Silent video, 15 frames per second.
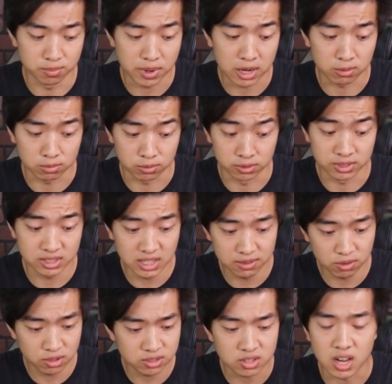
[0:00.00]
compatible
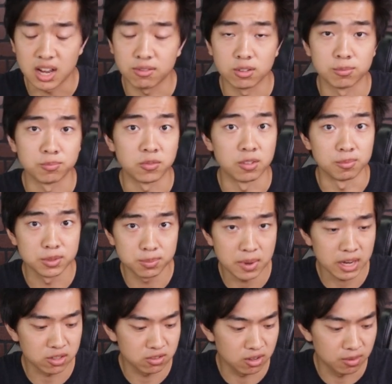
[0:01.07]
receivers offered from
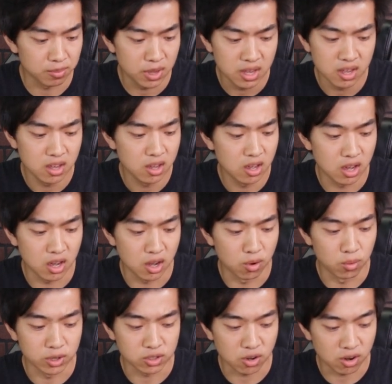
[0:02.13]
Spektrum,
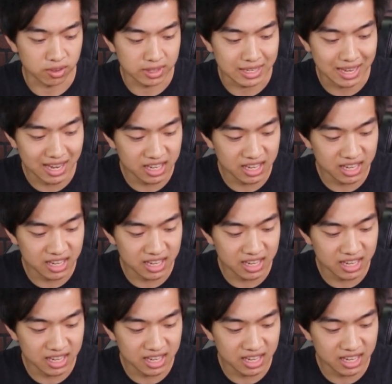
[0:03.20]
uh, which are the